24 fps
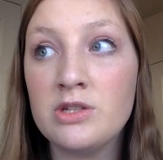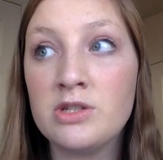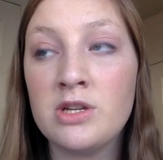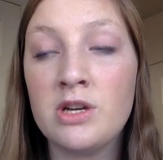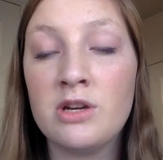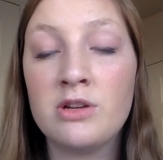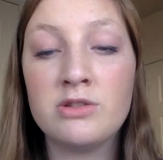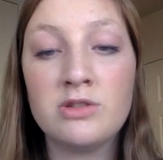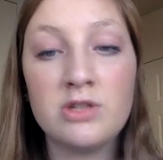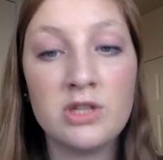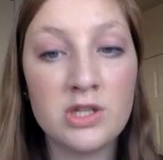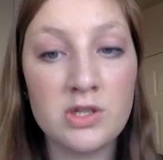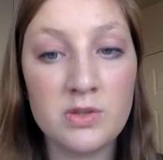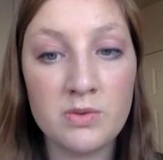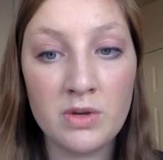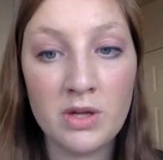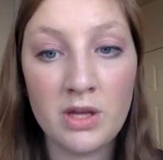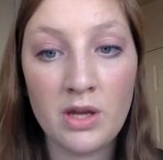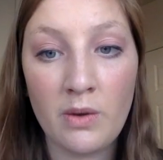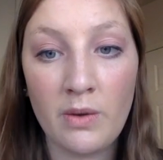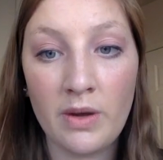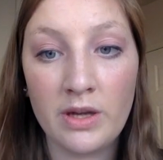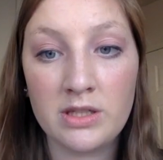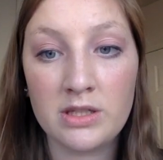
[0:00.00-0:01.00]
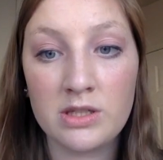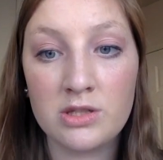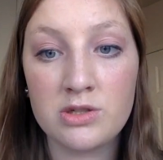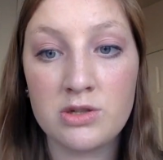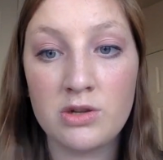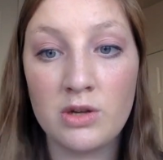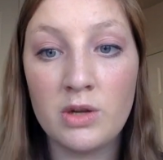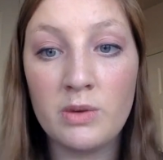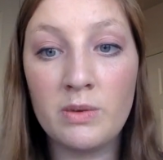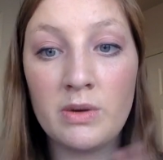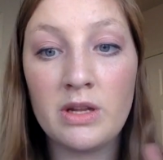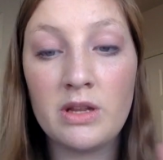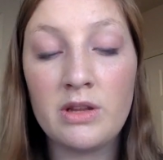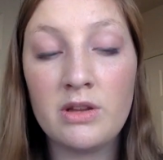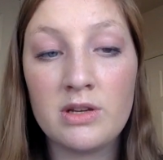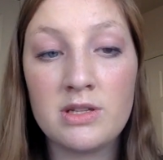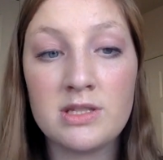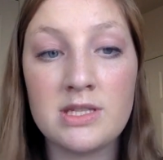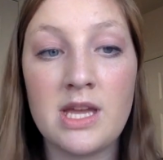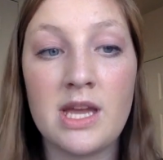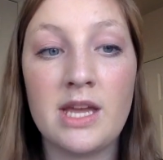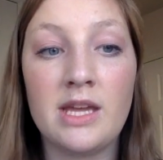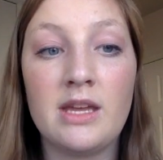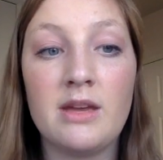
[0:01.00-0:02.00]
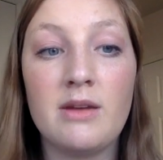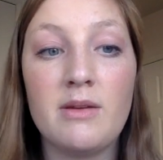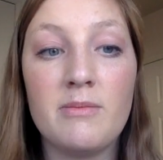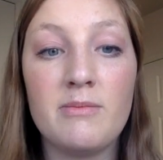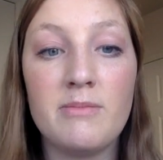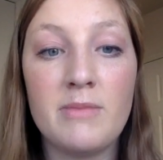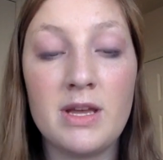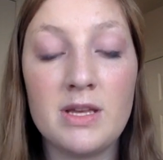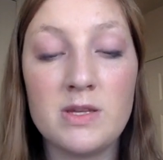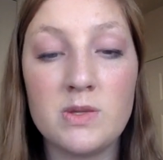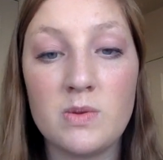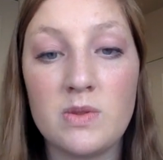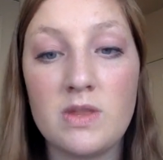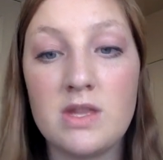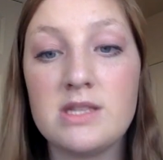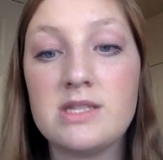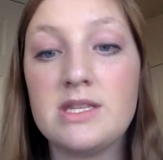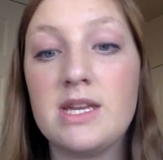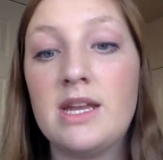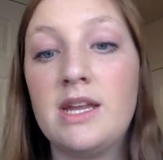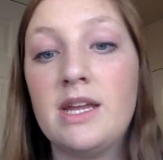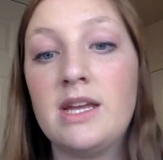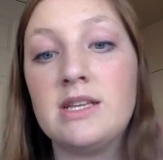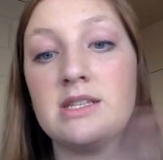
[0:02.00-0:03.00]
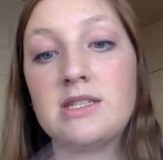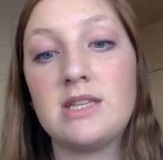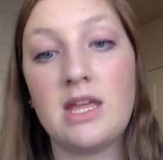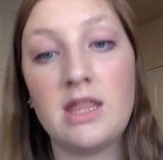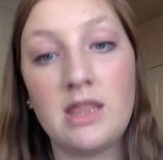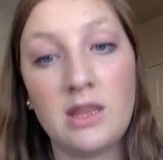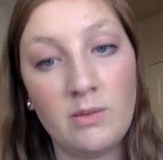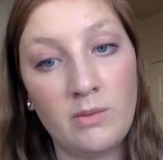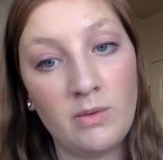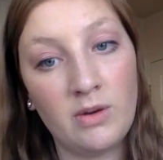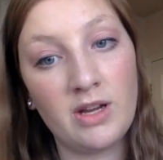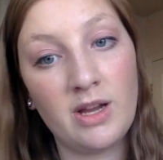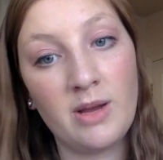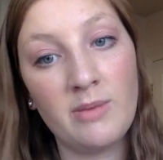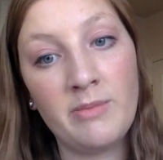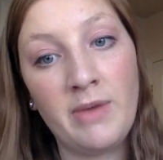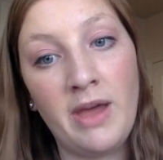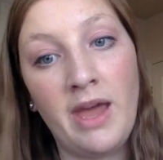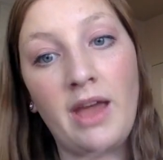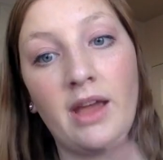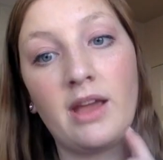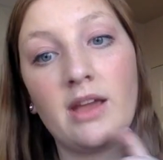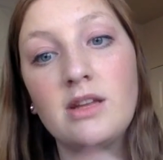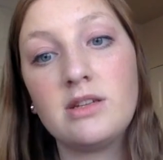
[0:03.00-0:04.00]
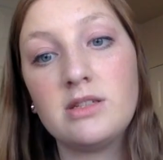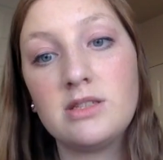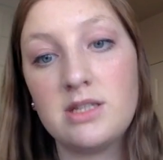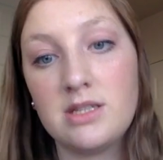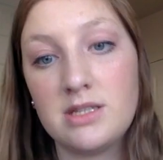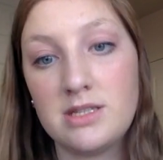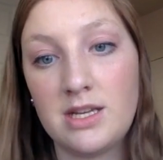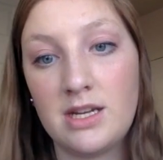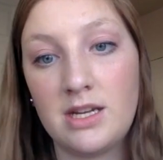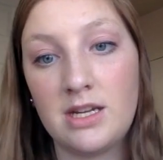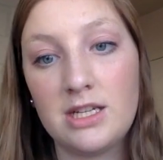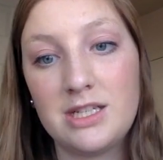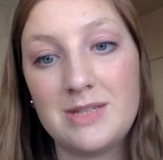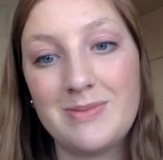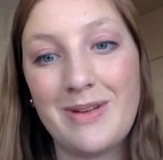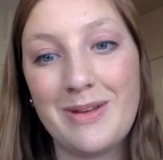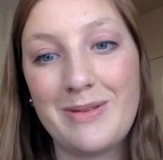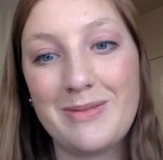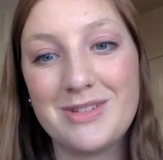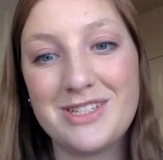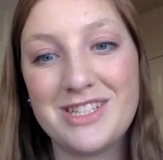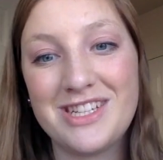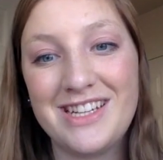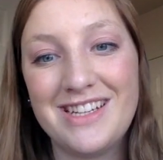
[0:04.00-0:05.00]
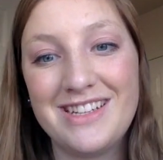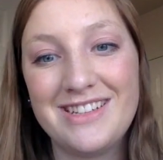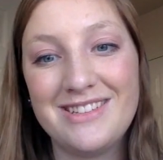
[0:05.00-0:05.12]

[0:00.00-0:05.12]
share just really quick to show you what it looks like, mess with the settings, and then we'll come back to send it to my machine.